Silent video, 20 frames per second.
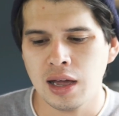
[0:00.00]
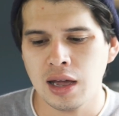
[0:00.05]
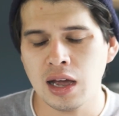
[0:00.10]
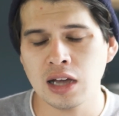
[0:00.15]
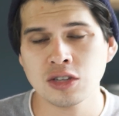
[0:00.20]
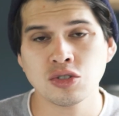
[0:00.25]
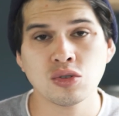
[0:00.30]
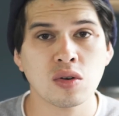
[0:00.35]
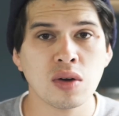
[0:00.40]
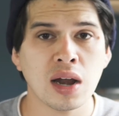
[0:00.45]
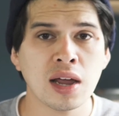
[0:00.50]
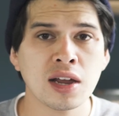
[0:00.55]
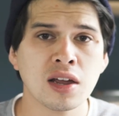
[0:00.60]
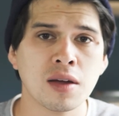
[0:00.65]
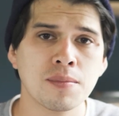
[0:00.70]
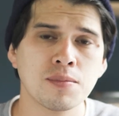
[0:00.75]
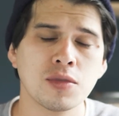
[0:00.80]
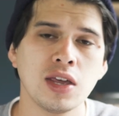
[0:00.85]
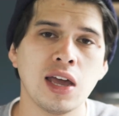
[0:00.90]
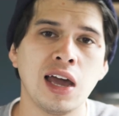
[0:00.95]
As you crank
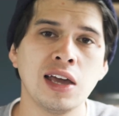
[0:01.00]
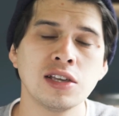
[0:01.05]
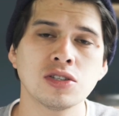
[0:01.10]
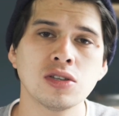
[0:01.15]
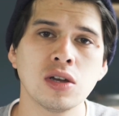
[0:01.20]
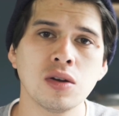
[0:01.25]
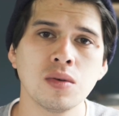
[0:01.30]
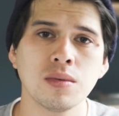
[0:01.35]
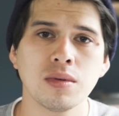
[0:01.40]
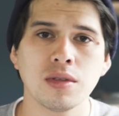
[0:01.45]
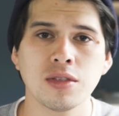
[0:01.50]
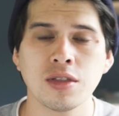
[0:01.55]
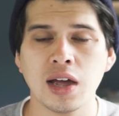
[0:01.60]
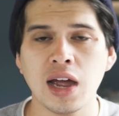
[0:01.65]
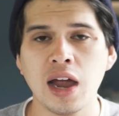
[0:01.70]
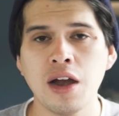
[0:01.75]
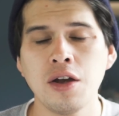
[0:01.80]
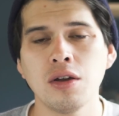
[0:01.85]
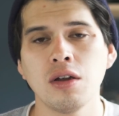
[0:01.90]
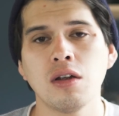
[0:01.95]
up the ISO, the
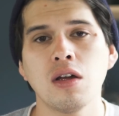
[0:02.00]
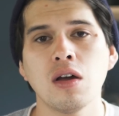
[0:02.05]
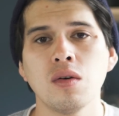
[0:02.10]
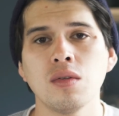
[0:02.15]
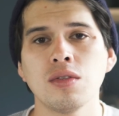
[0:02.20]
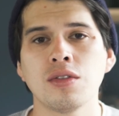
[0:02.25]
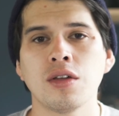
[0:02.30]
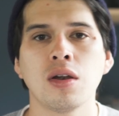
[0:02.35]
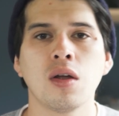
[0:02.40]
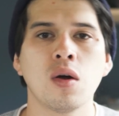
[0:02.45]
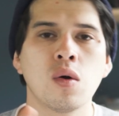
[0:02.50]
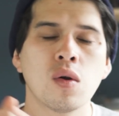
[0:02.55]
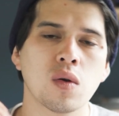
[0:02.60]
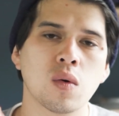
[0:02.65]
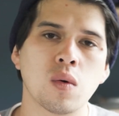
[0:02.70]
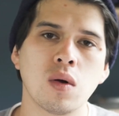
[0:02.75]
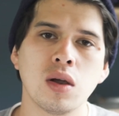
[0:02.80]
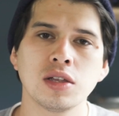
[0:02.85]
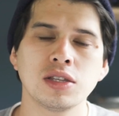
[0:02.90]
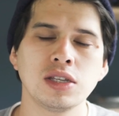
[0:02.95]
higher you go, the lower
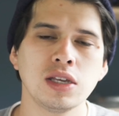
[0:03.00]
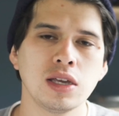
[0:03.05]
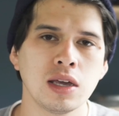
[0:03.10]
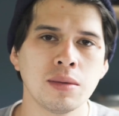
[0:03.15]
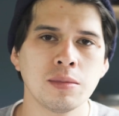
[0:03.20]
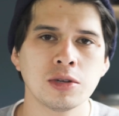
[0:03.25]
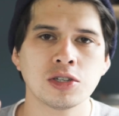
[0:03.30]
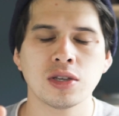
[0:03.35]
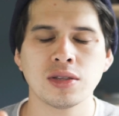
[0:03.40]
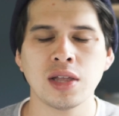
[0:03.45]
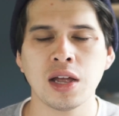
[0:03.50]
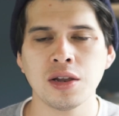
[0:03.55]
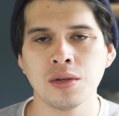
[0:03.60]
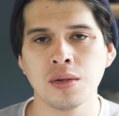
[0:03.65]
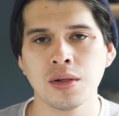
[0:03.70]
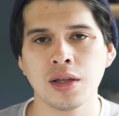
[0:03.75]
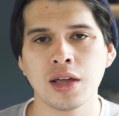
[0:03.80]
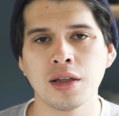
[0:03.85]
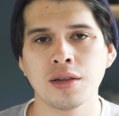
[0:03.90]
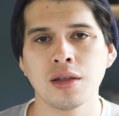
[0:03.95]
quality image that
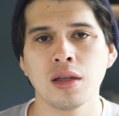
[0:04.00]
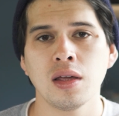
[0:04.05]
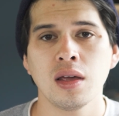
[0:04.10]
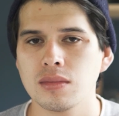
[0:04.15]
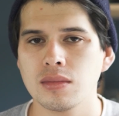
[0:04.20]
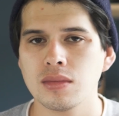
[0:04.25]
you'll get.